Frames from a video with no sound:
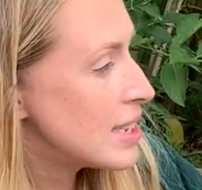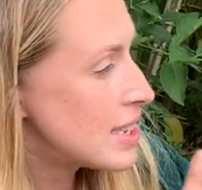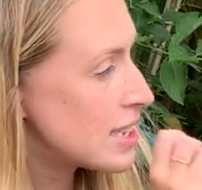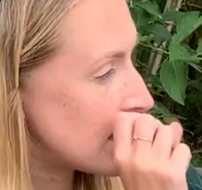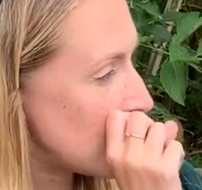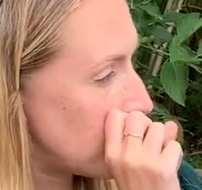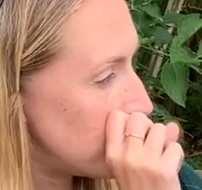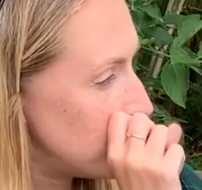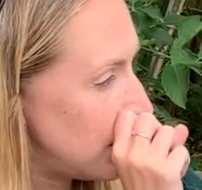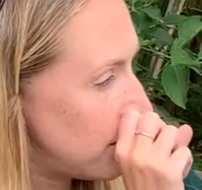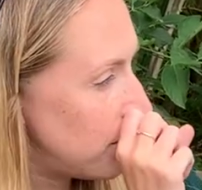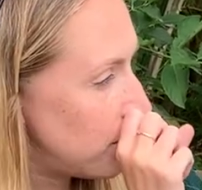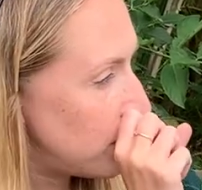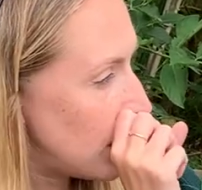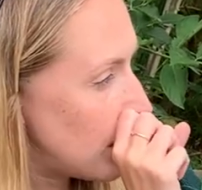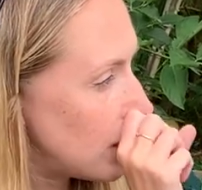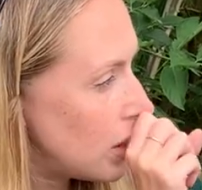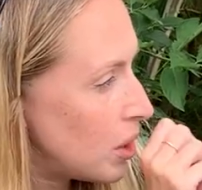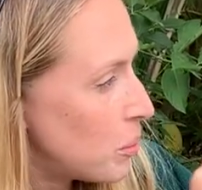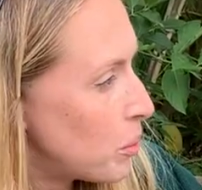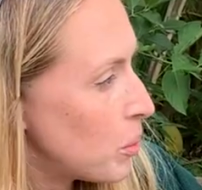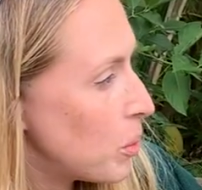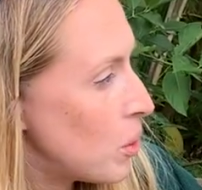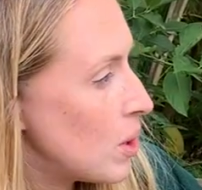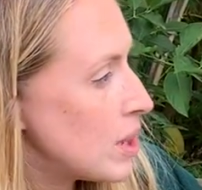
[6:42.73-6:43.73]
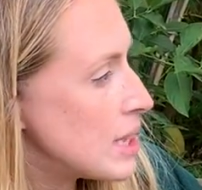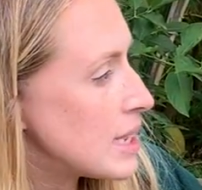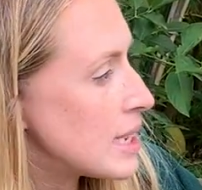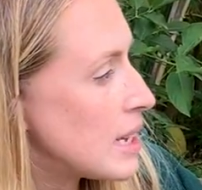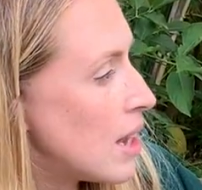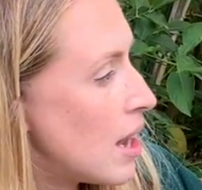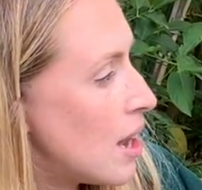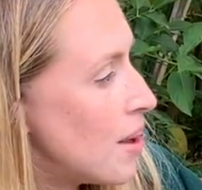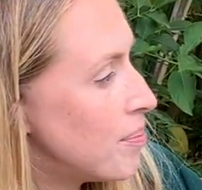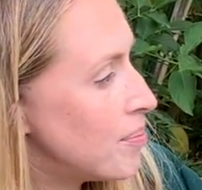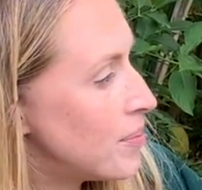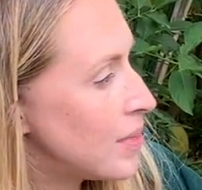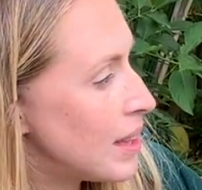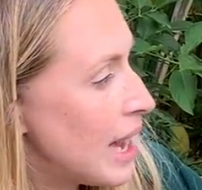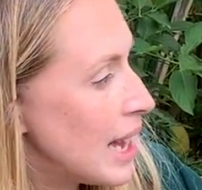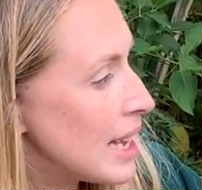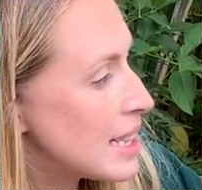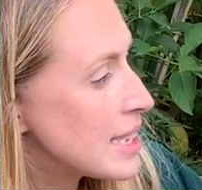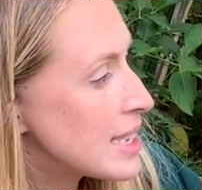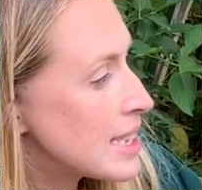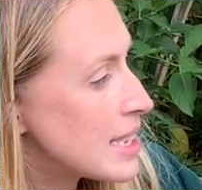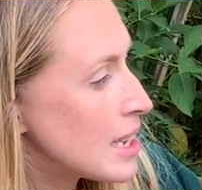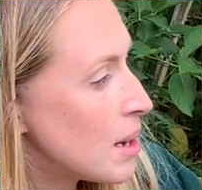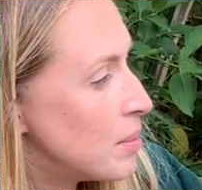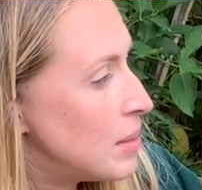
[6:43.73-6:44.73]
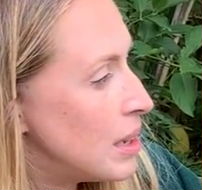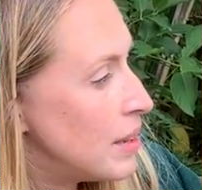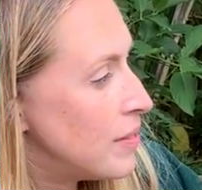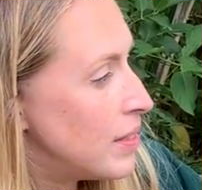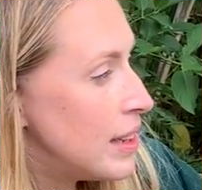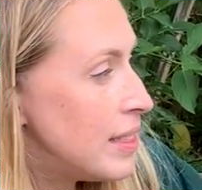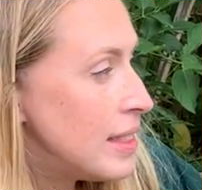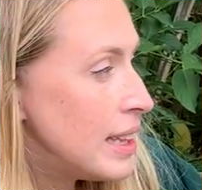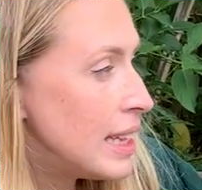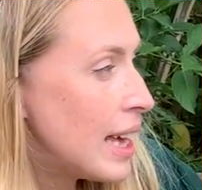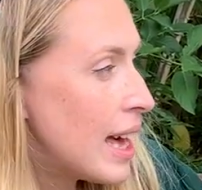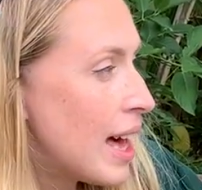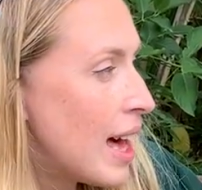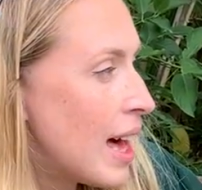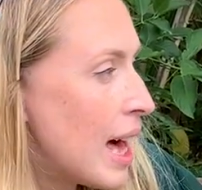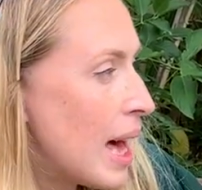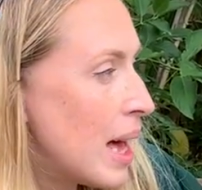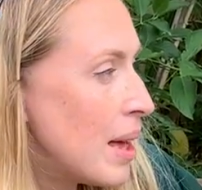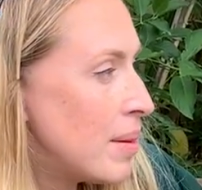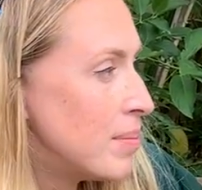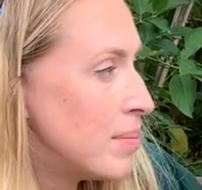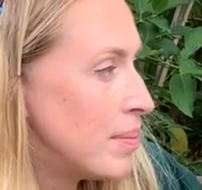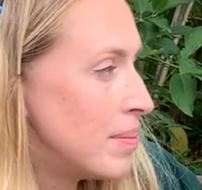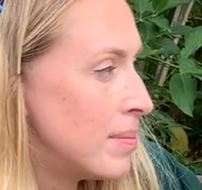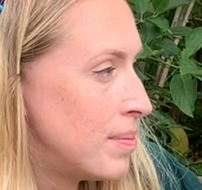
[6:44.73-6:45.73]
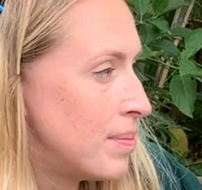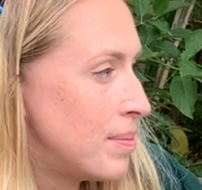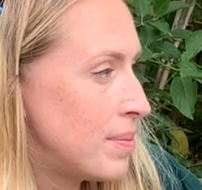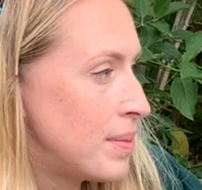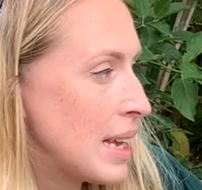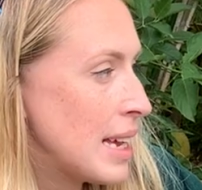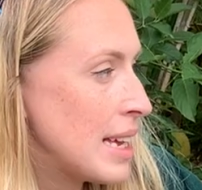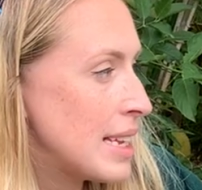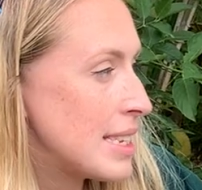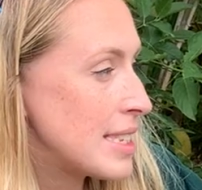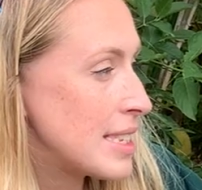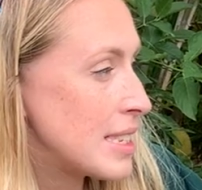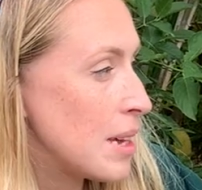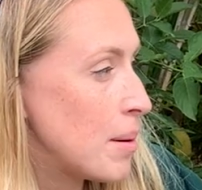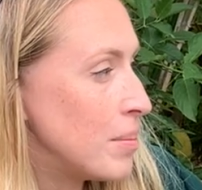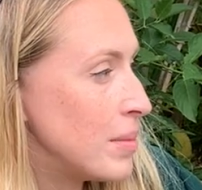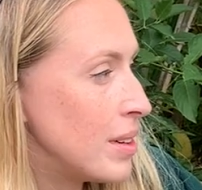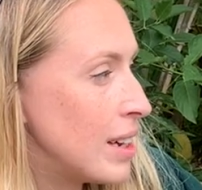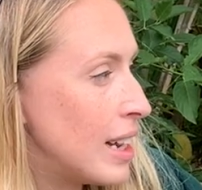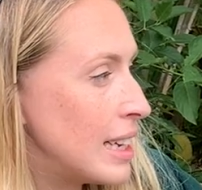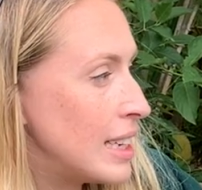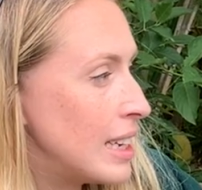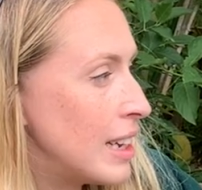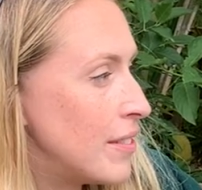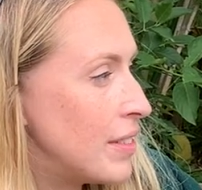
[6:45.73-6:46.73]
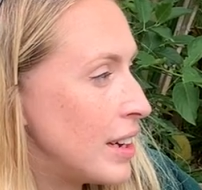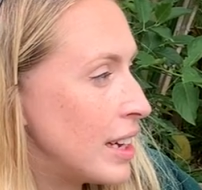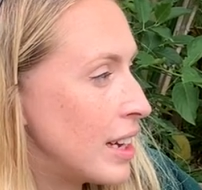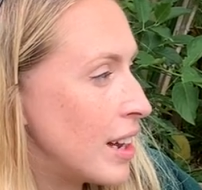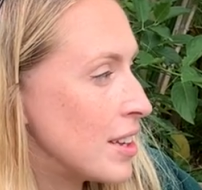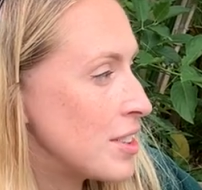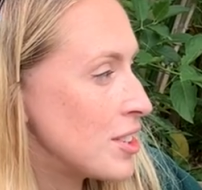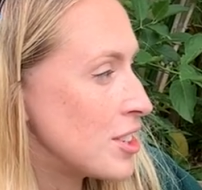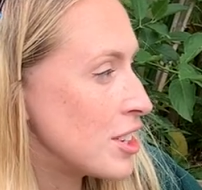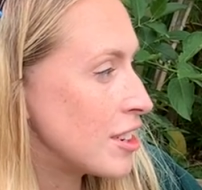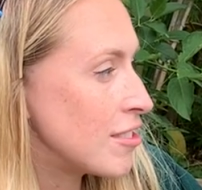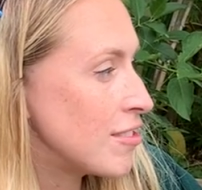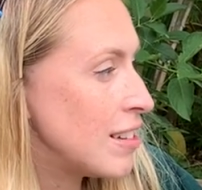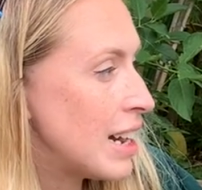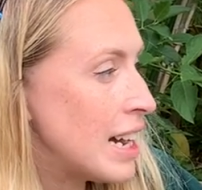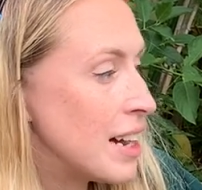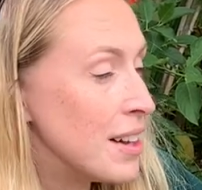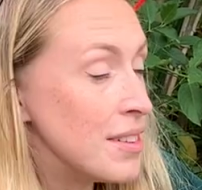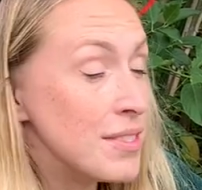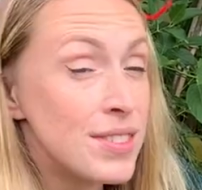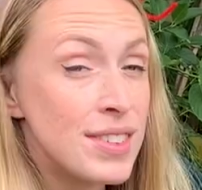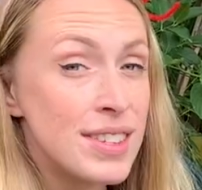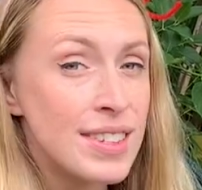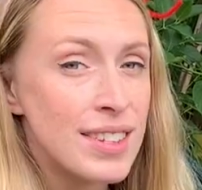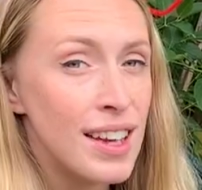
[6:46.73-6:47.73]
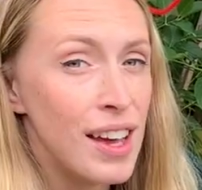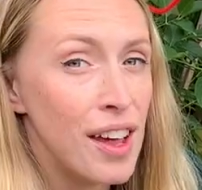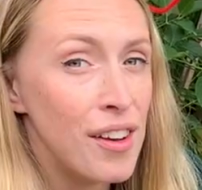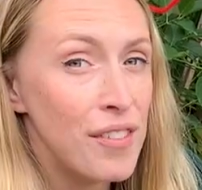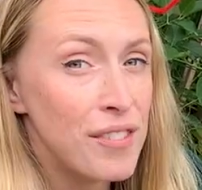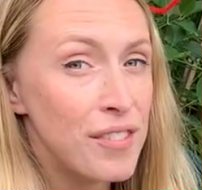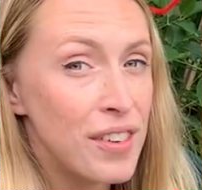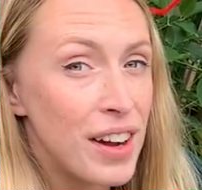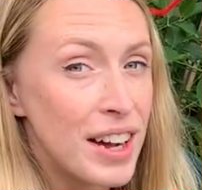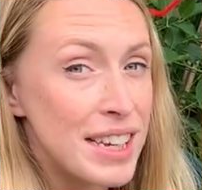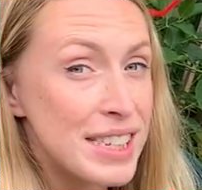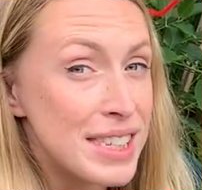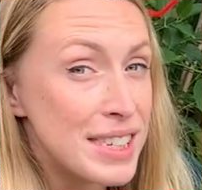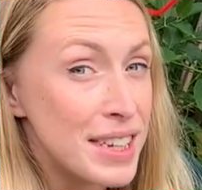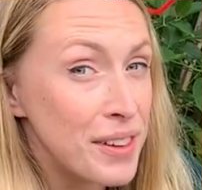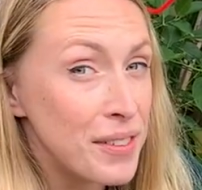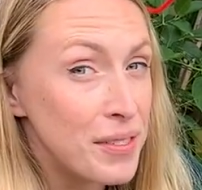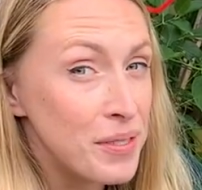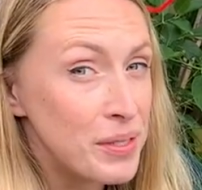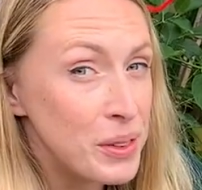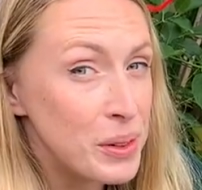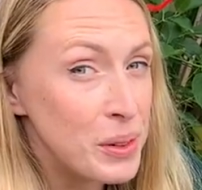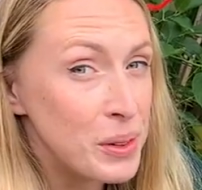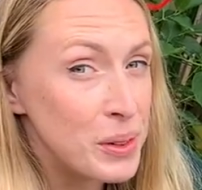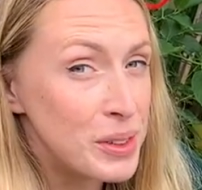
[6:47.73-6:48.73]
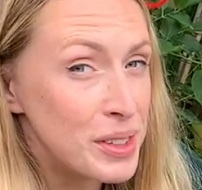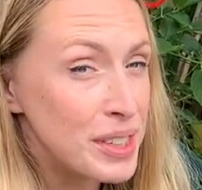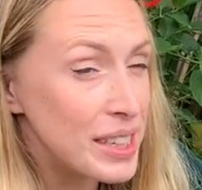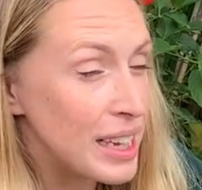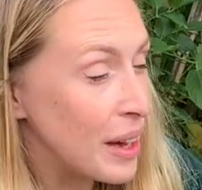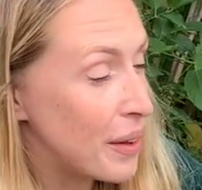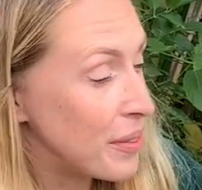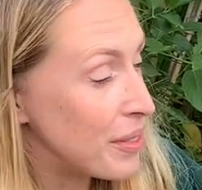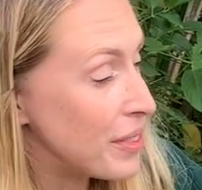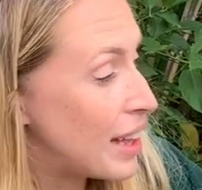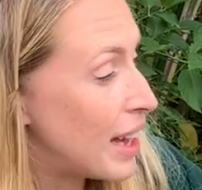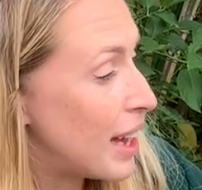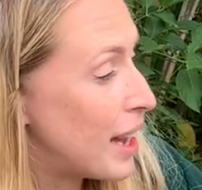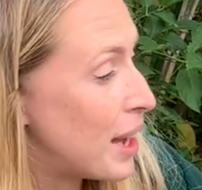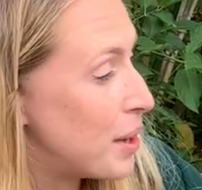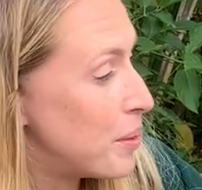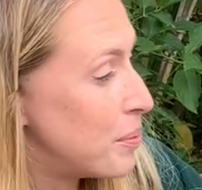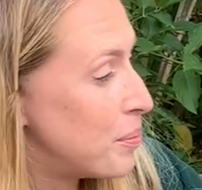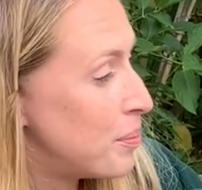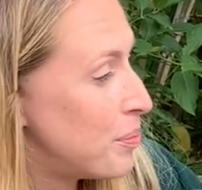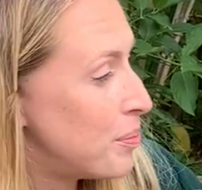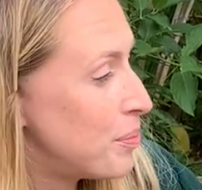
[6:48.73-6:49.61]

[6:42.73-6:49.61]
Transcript: Some live by the water and some live in the air. Some like living underground and finding food down there.